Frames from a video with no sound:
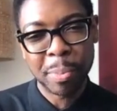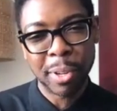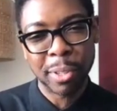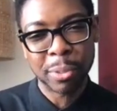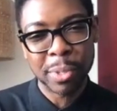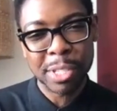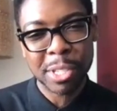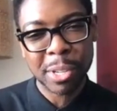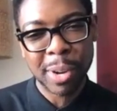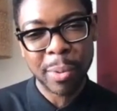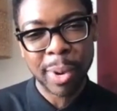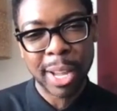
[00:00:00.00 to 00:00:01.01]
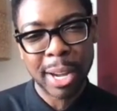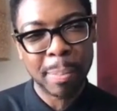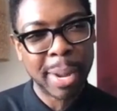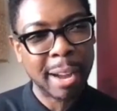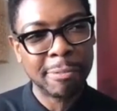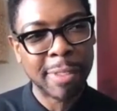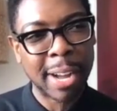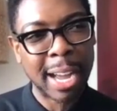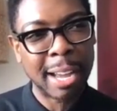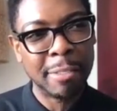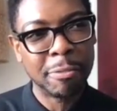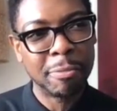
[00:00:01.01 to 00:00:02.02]
Baldwin. So I read about
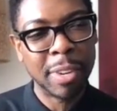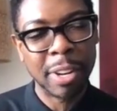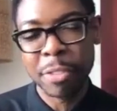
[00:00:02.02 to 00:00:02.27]
five